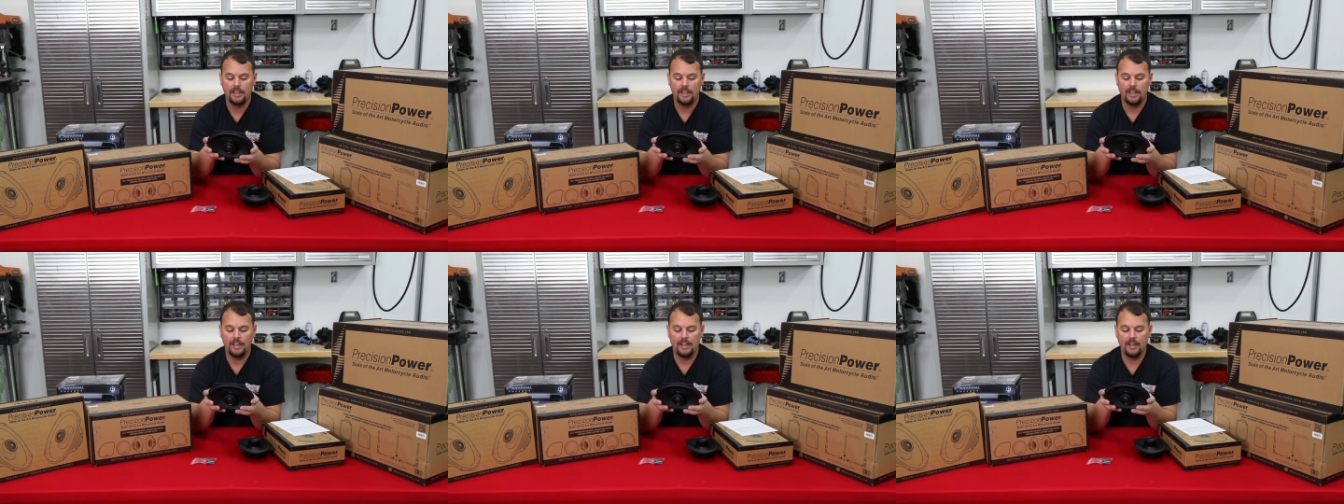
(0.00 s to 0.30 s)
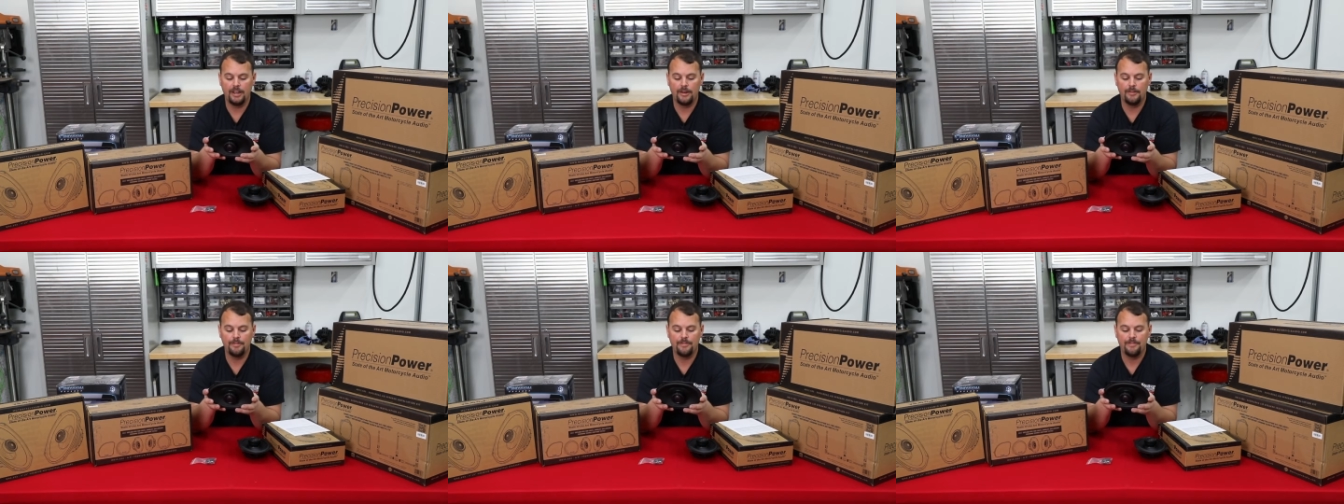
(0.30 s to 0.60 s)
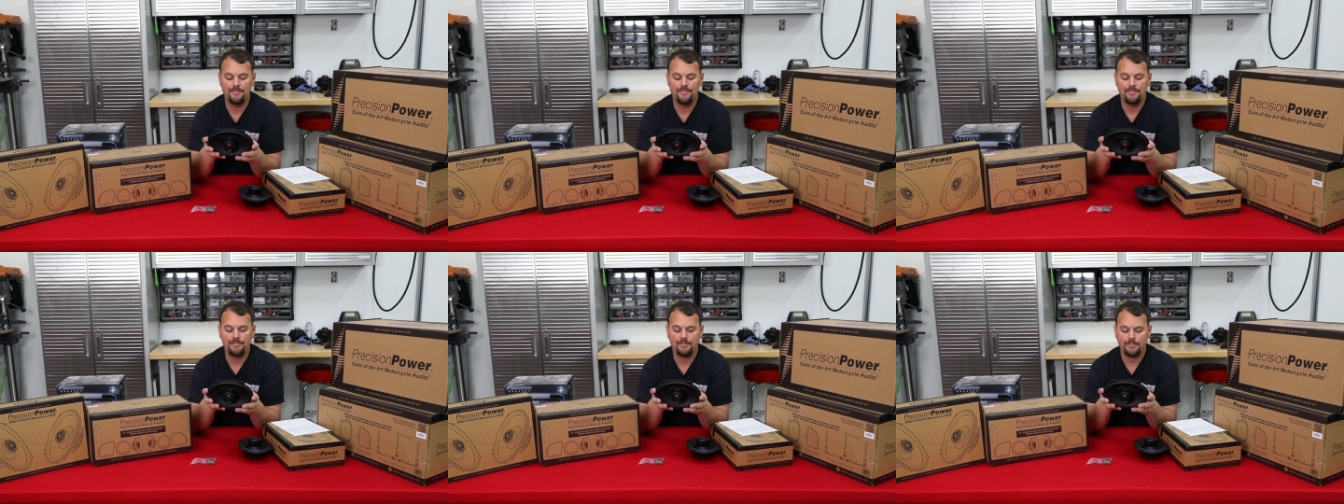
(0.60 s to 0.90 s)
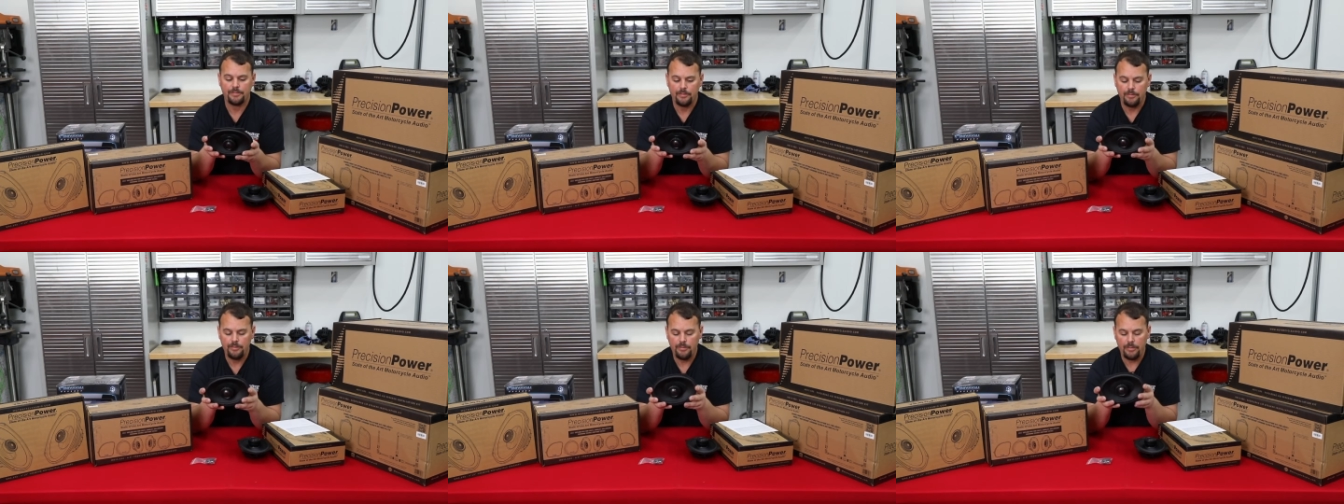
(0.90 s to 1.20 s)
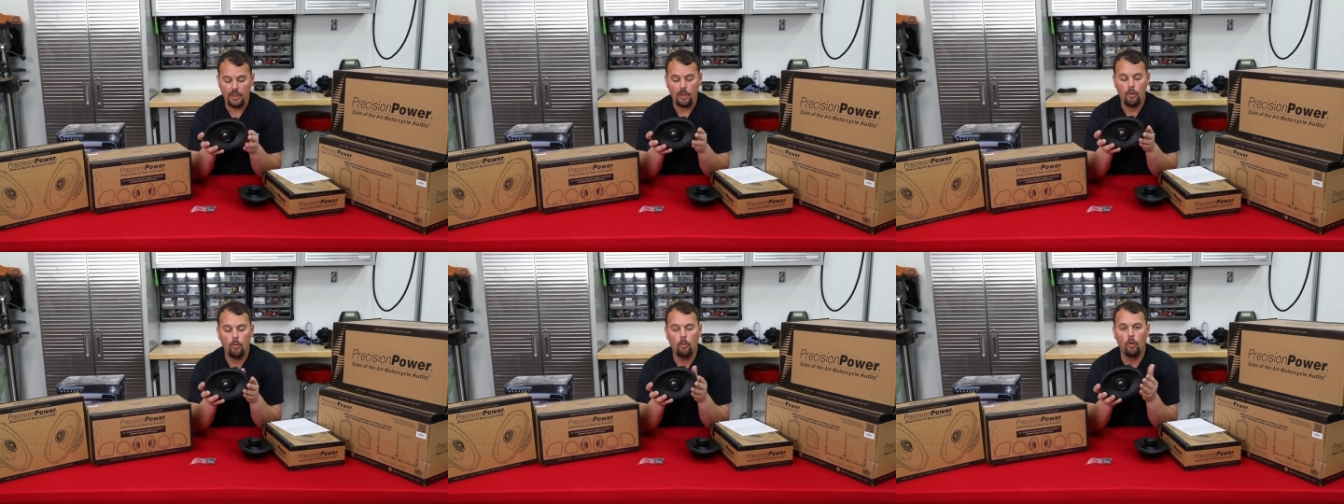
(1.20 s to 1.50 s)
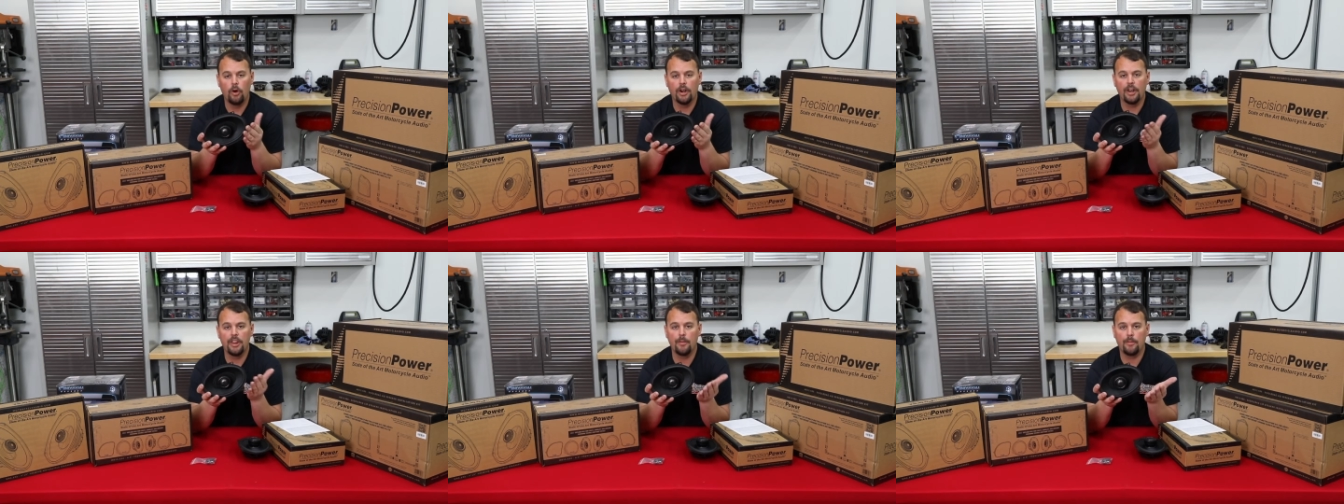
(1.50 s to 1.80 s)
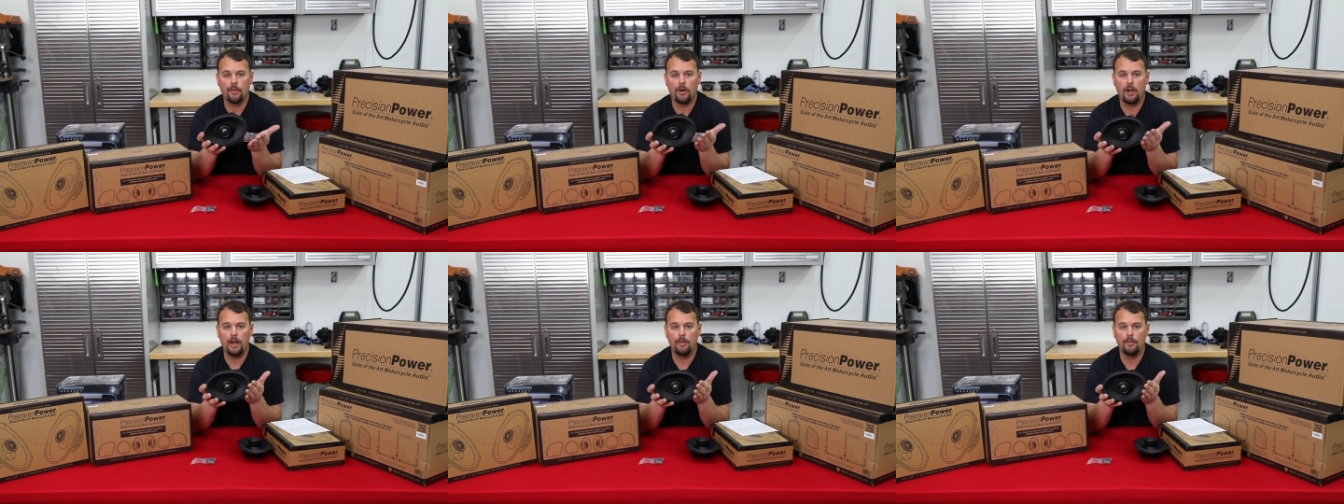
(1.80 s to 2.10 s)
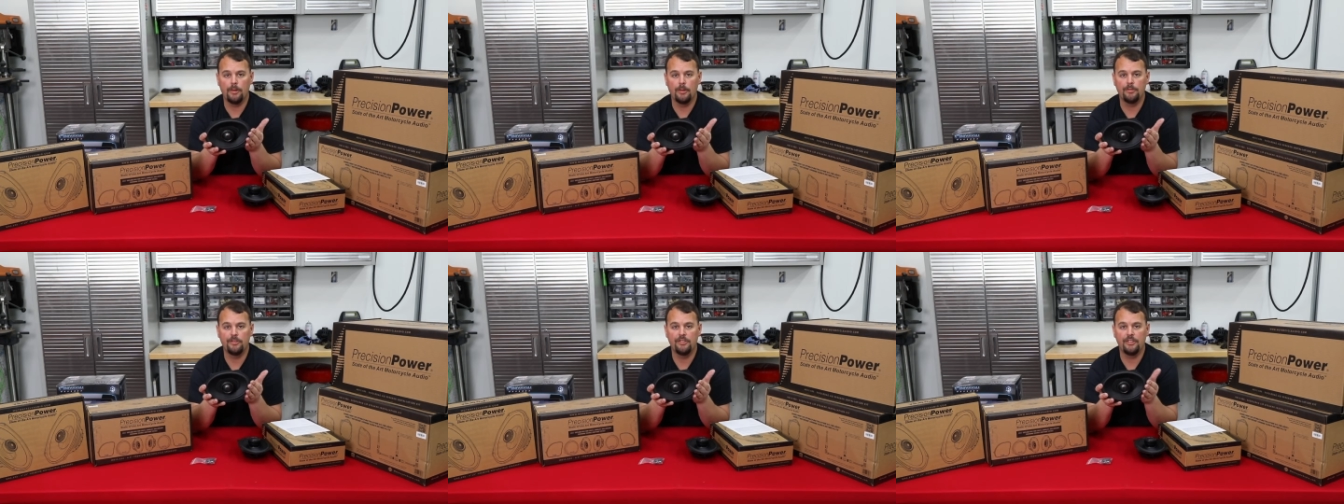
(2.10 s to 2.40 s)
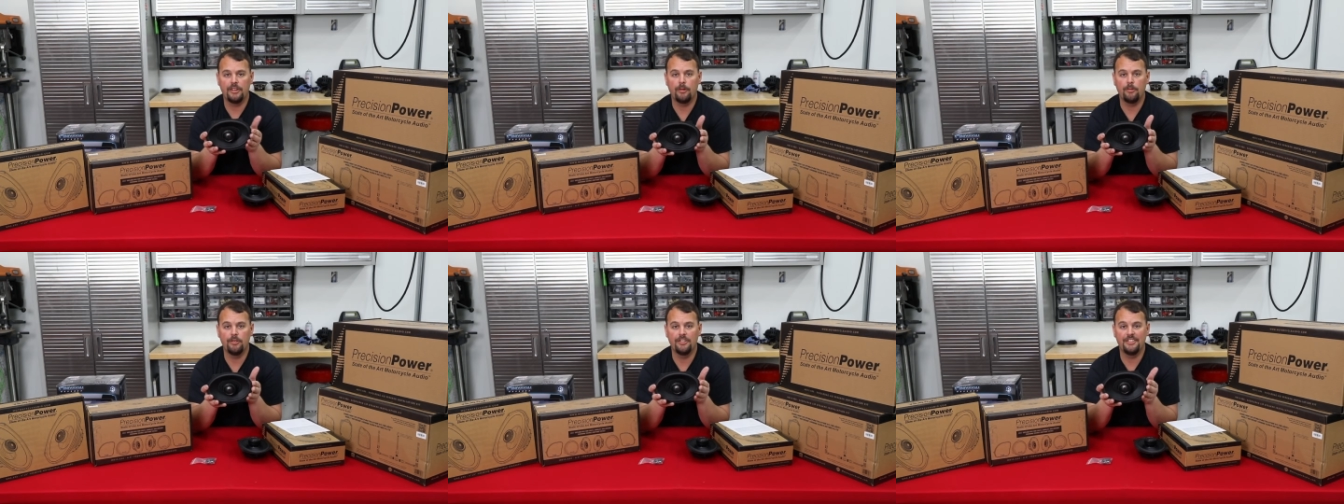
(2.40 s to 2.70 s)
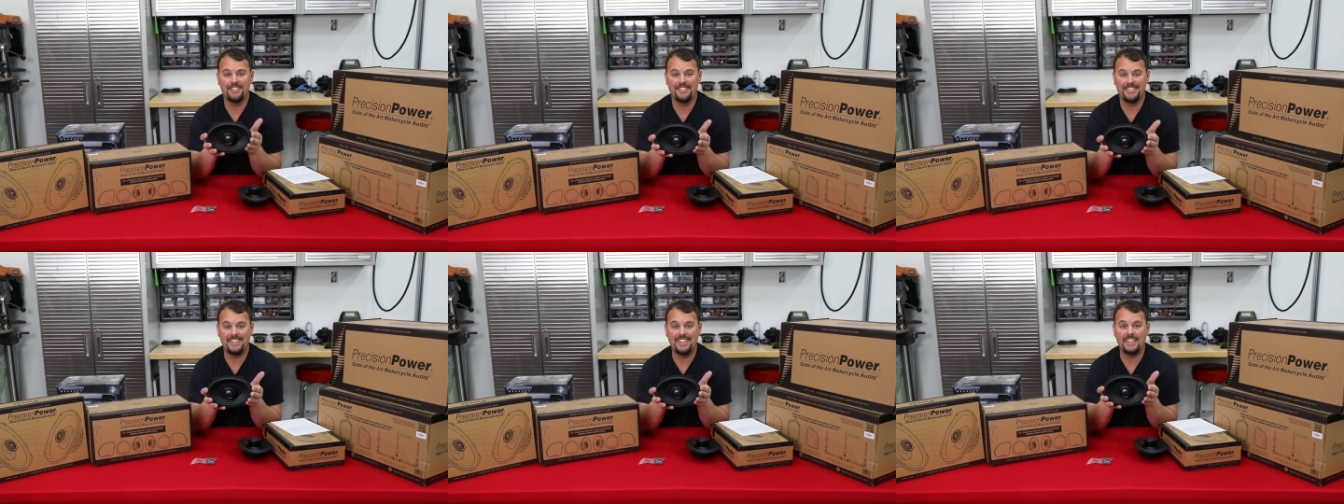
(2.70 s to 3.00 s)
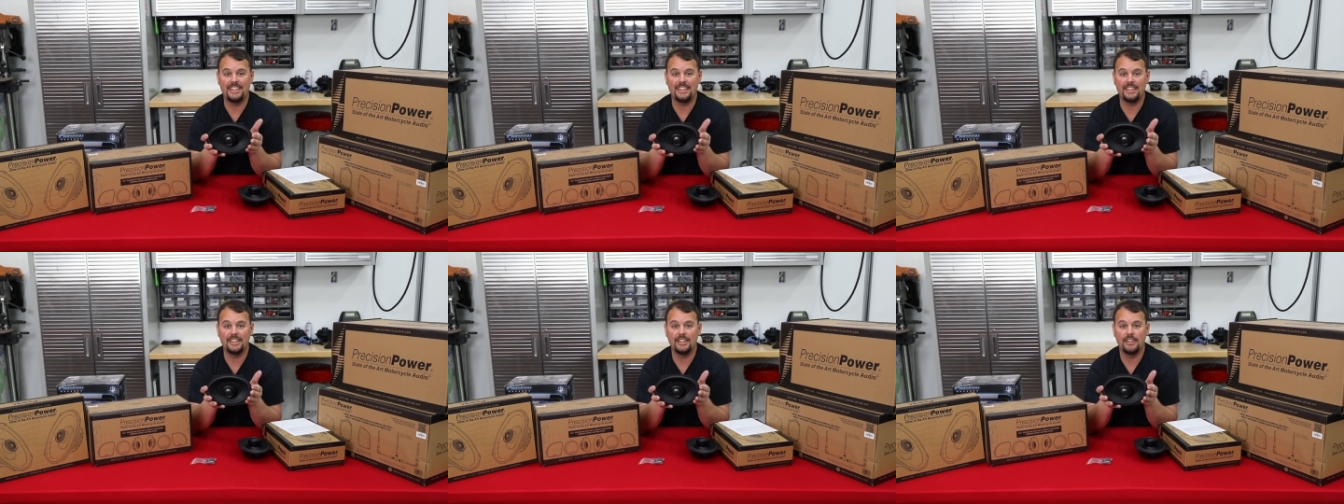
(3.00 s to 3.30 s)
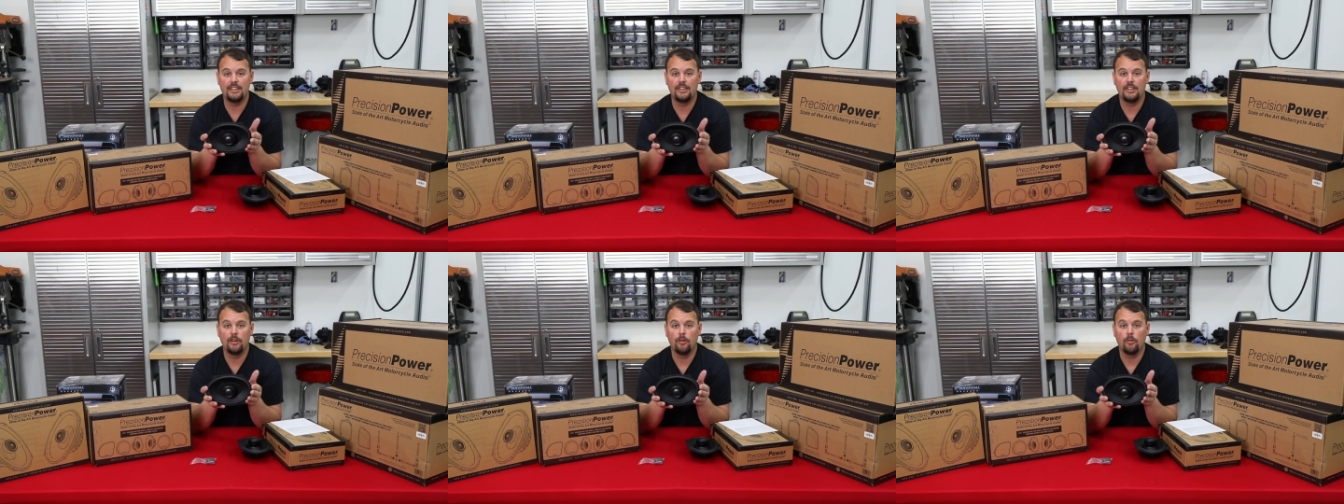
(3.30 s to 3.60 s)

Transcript: One of the problems that was seen